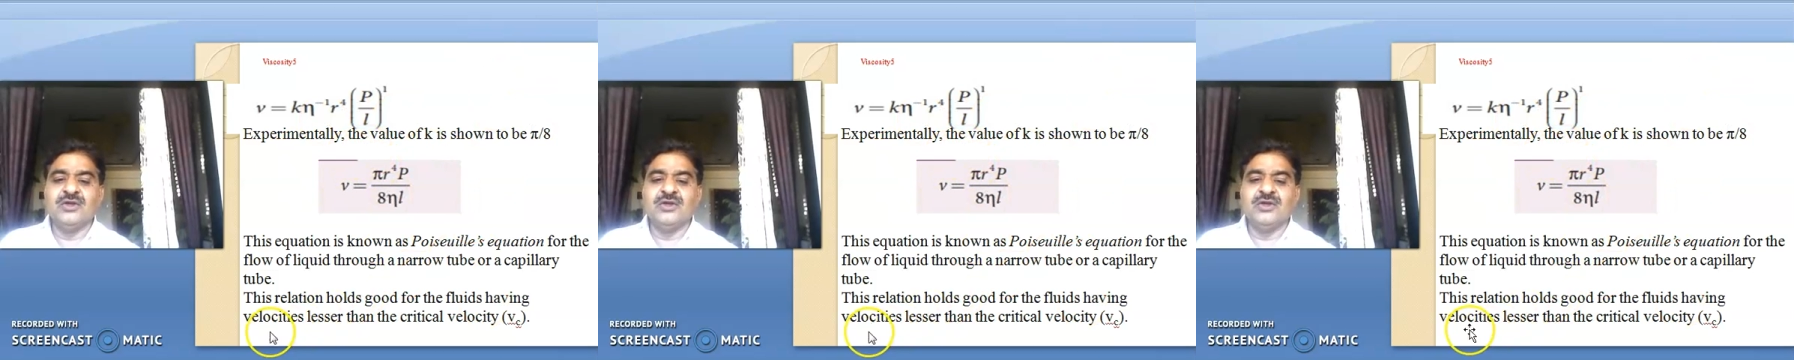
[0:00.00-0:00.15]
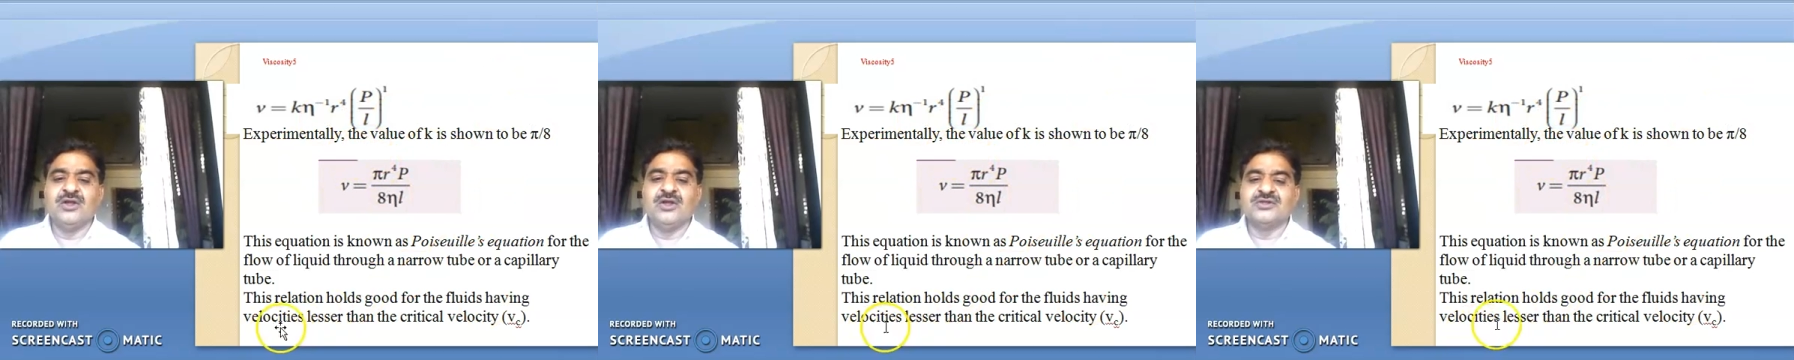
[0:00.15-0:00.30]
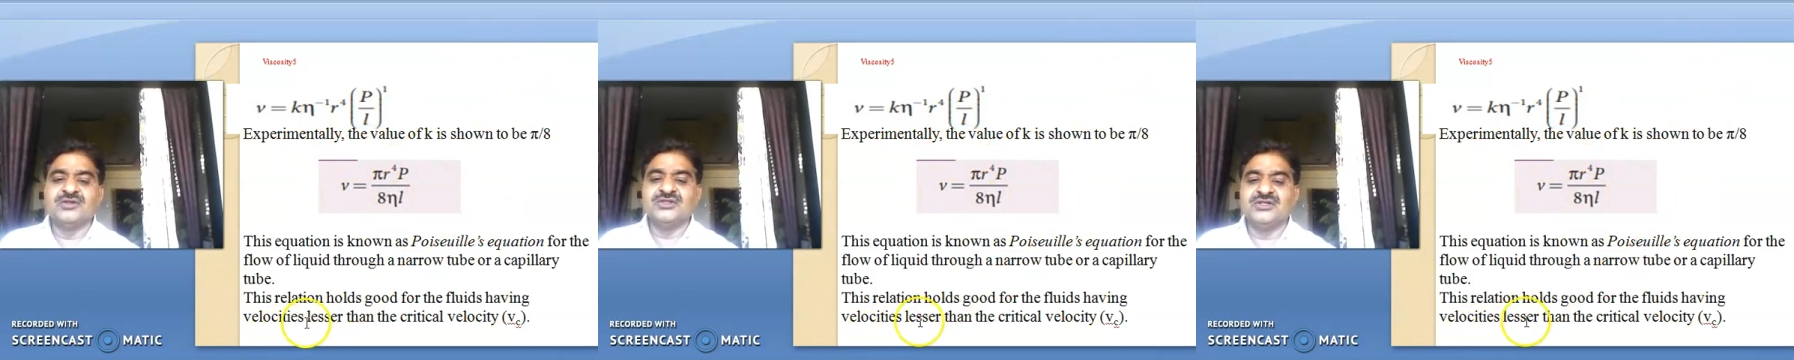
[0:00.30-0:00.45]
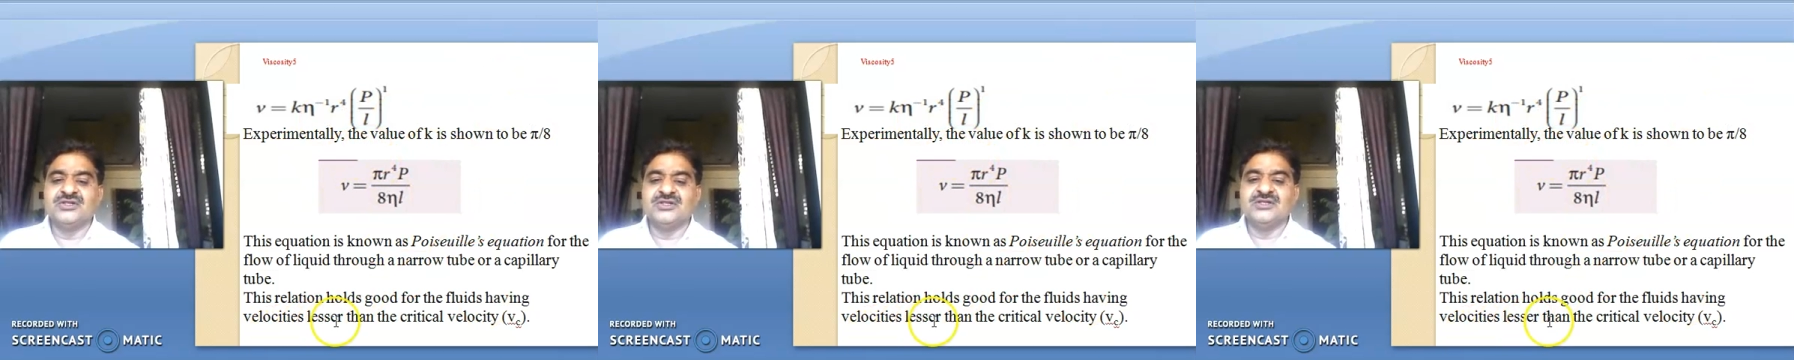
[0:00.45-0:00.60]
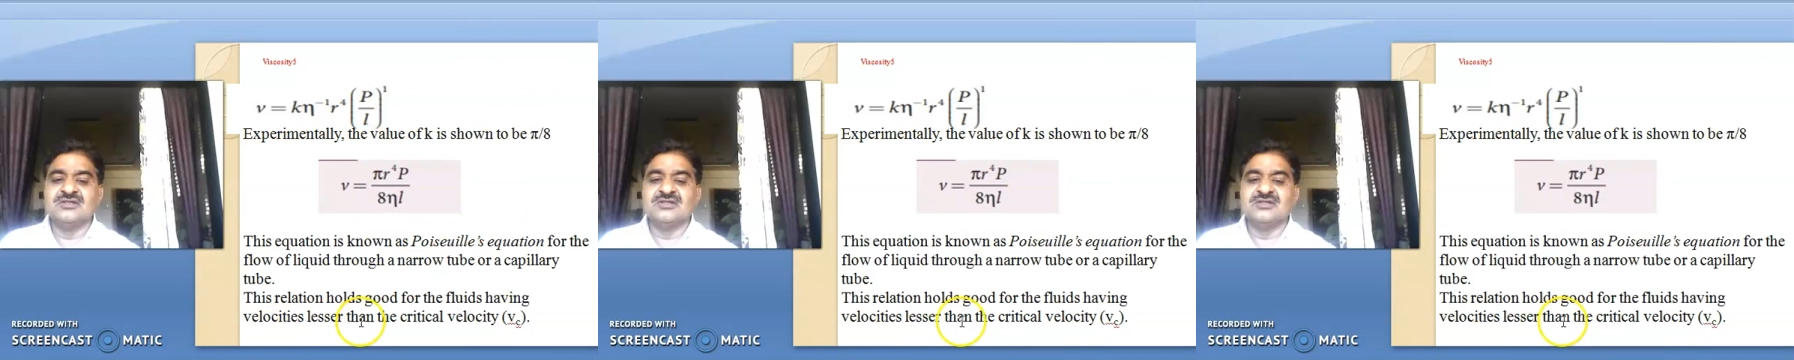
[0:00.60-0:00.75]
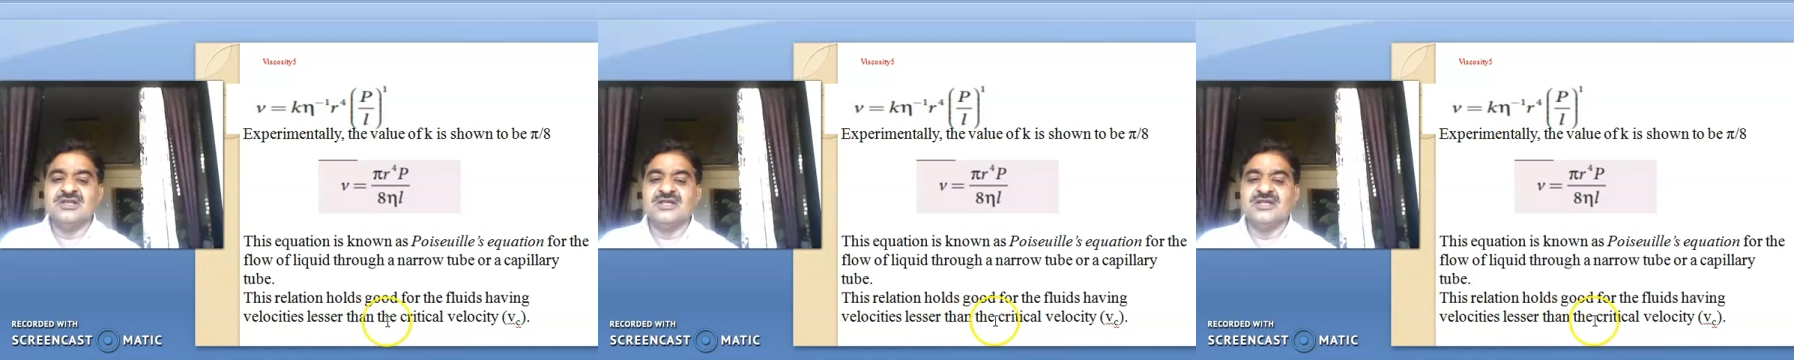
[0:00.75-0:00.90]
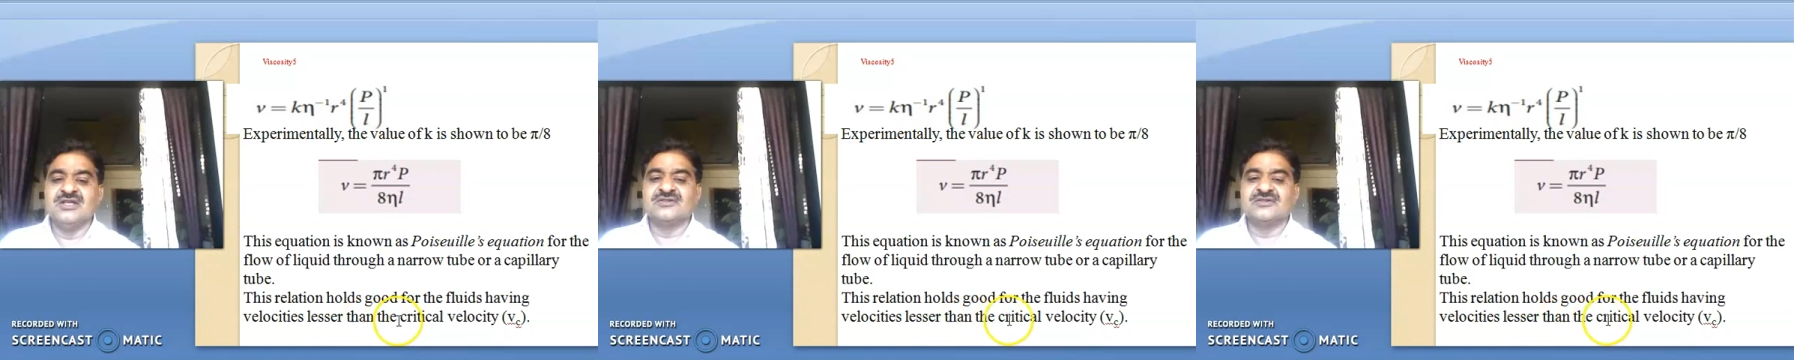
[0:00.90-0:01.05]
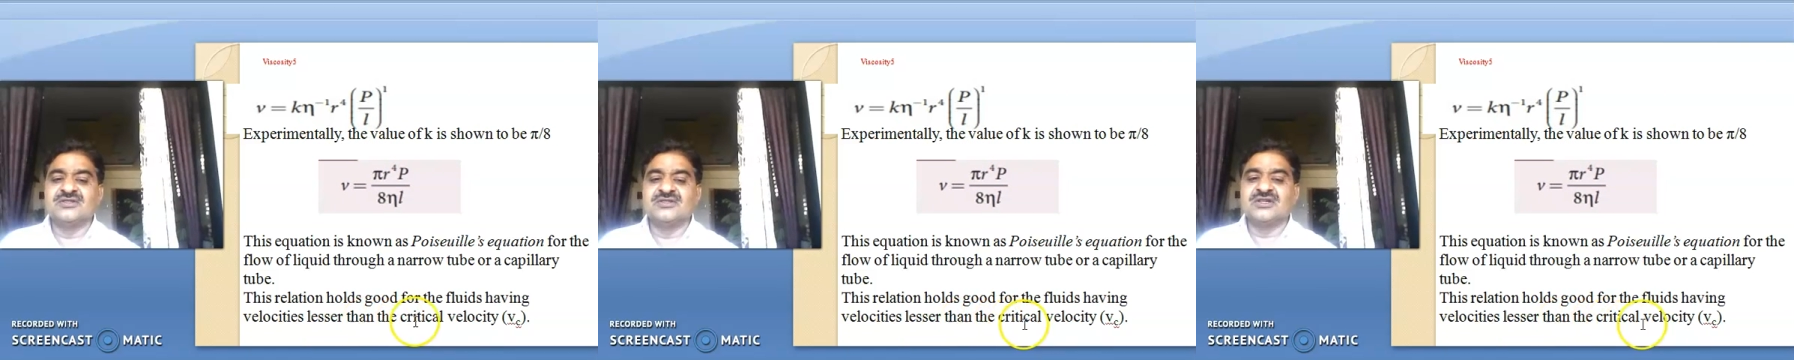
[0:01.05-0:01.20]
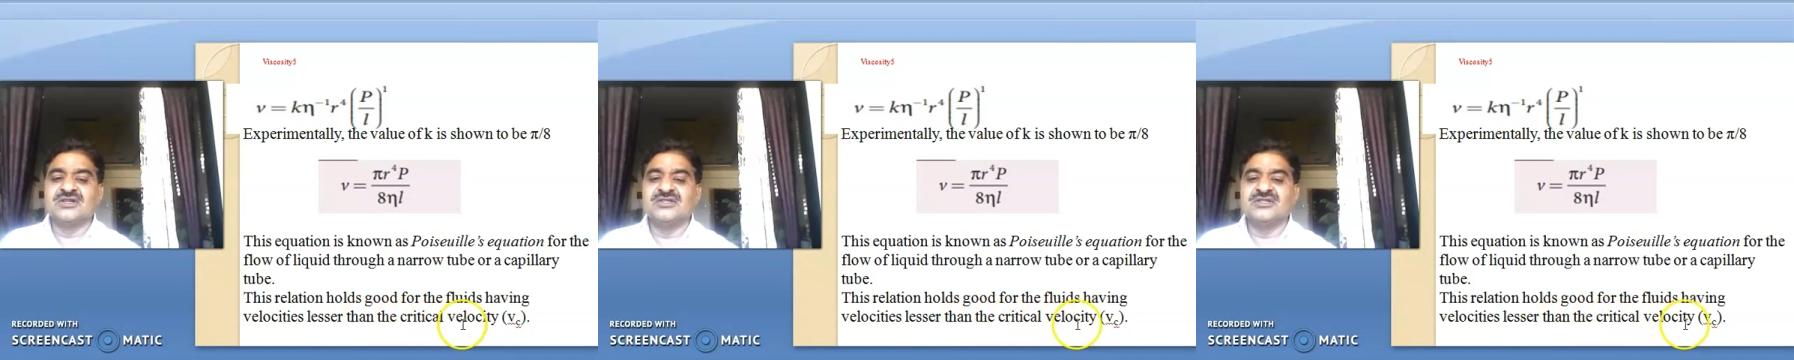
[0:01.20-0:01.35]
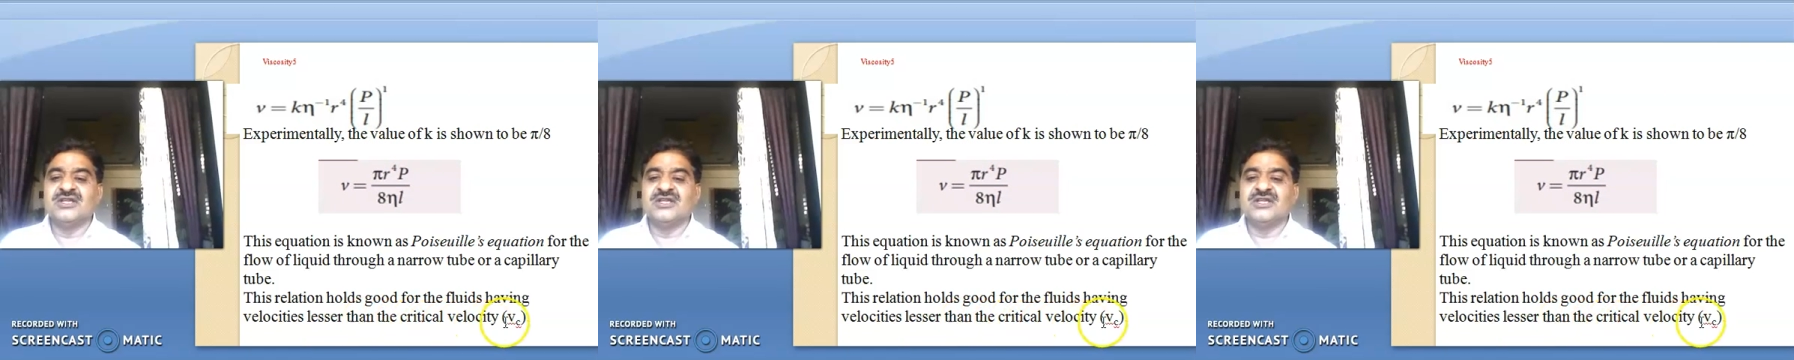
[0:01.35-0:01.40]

velocities lesser